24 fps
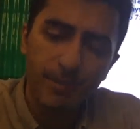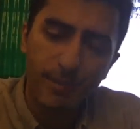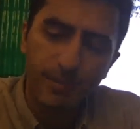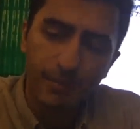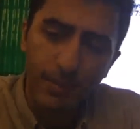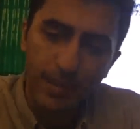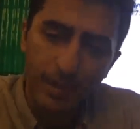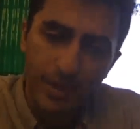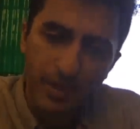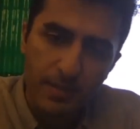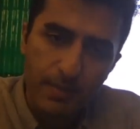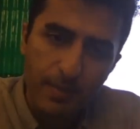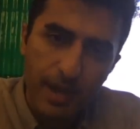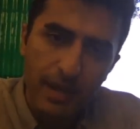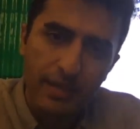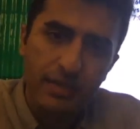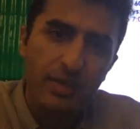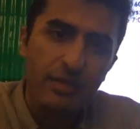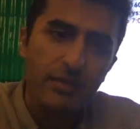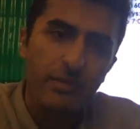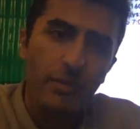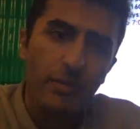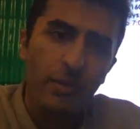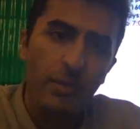
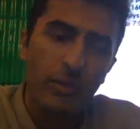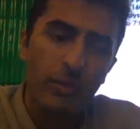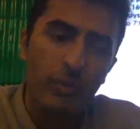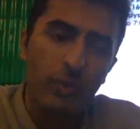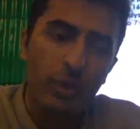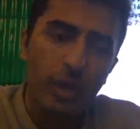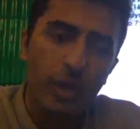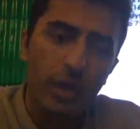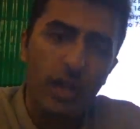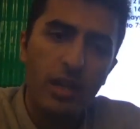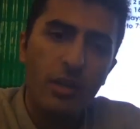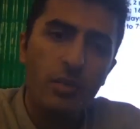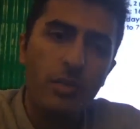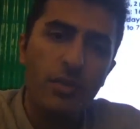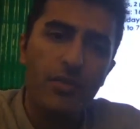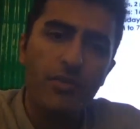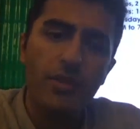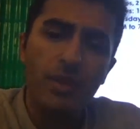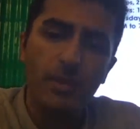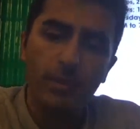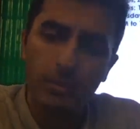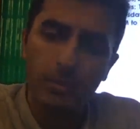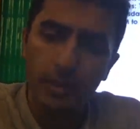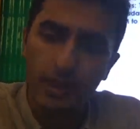perspective on working with
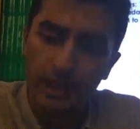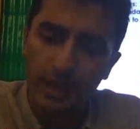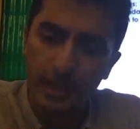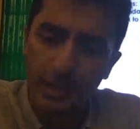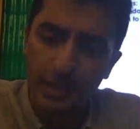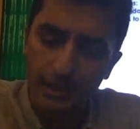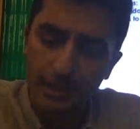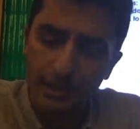them, like,